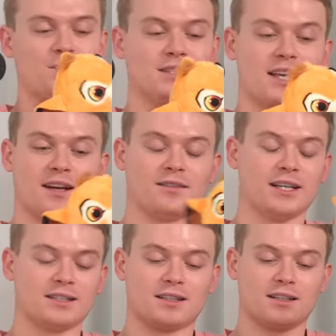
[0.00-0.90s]
sick of
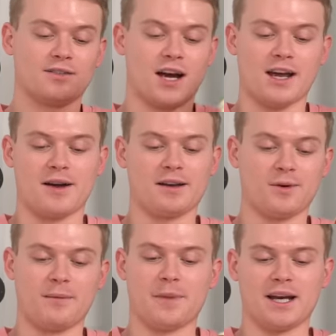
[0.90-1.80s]
this. Right.
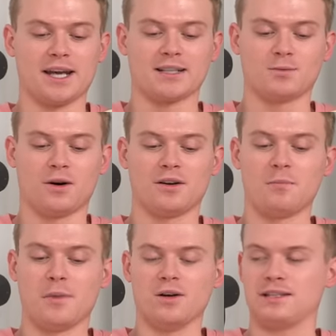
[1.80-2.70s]
Anyway, my next one,
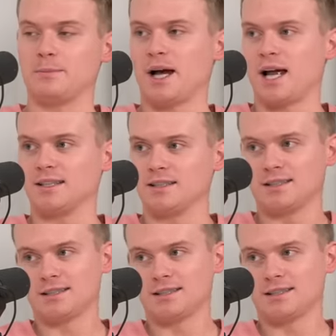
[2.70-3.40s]
marzipan.